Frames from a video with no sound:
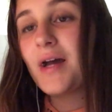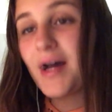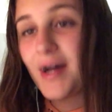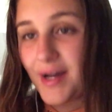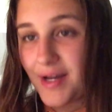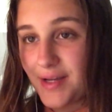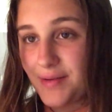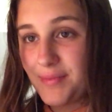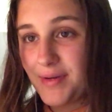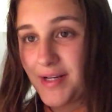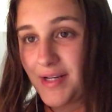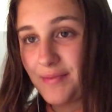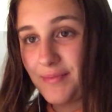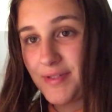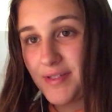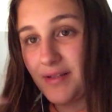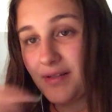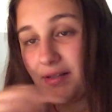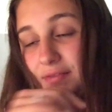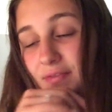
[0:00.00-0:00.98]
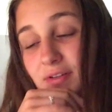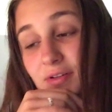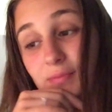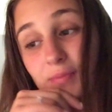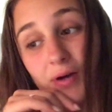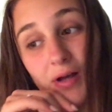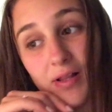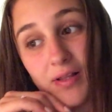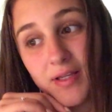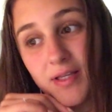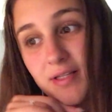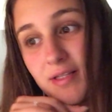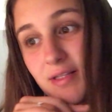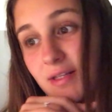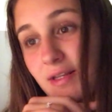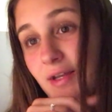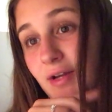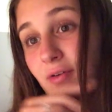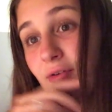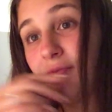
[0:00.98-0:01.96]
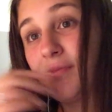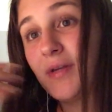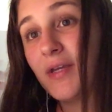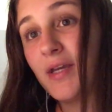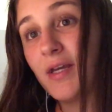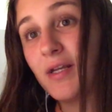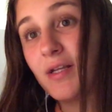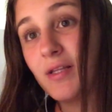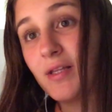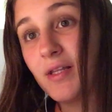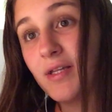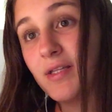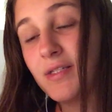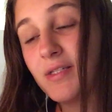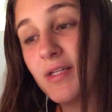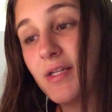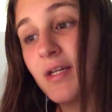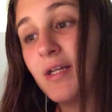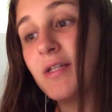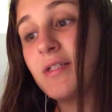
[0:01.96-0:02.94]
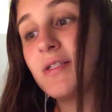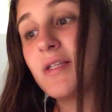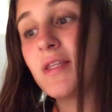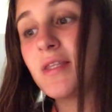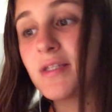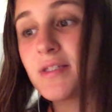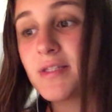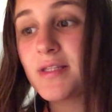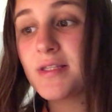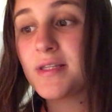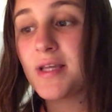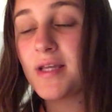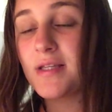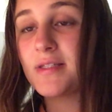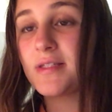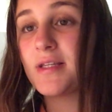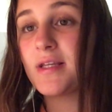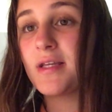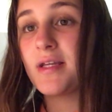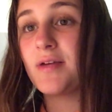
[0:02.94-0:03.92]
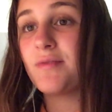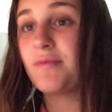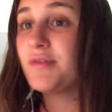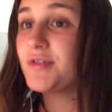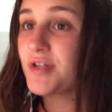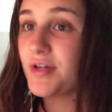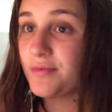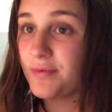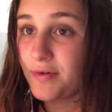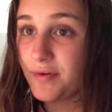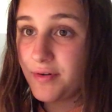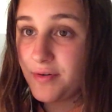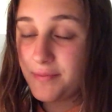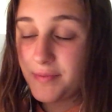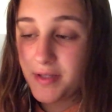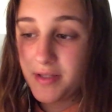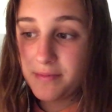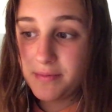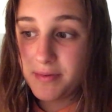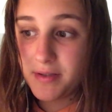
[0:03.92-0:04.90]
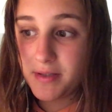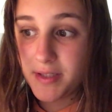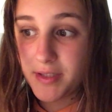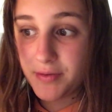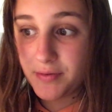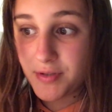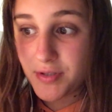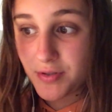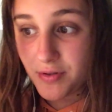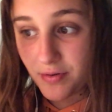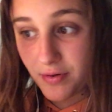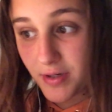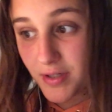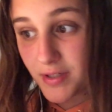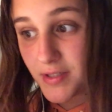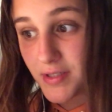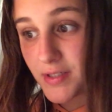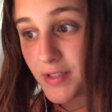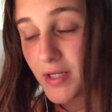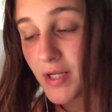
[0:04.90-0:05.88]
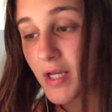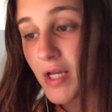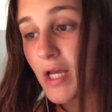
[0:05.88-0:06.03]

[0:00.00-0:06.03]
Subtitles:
Hi, my name is Olivia DePauli, and today I will be analyzing a synthesis essay in which I wrote in my AP Language course.